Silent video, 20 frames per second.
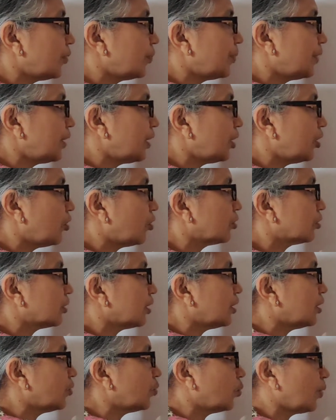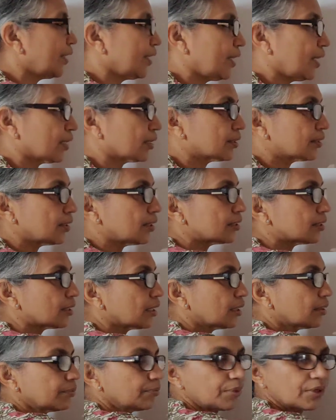will be along the
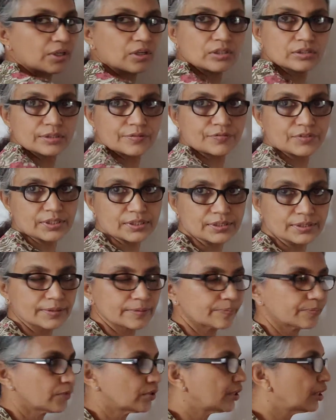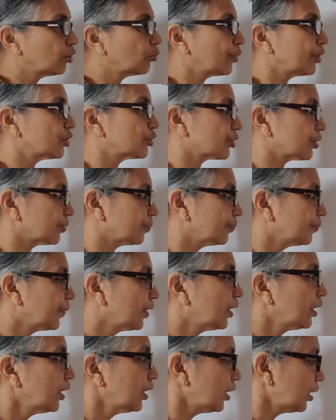y-axis because of this equation.
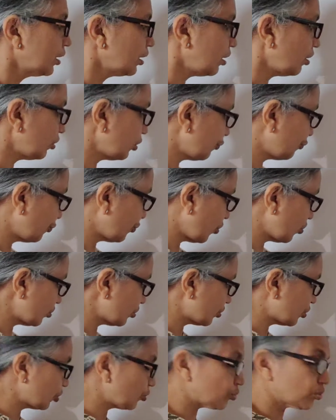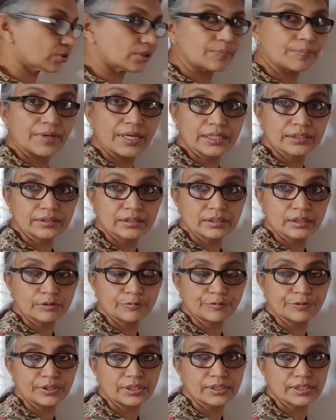Now the force due to the
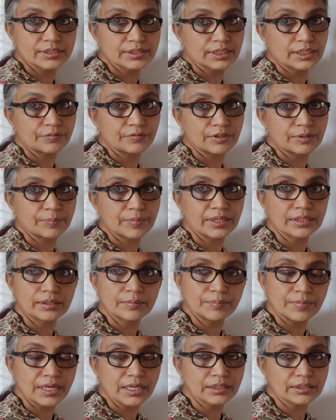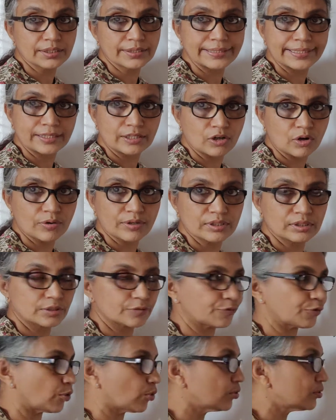magnetic field is given by the magnetic
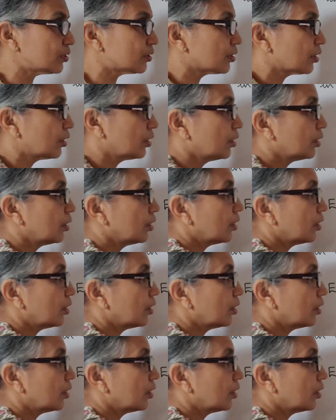Lorentz force.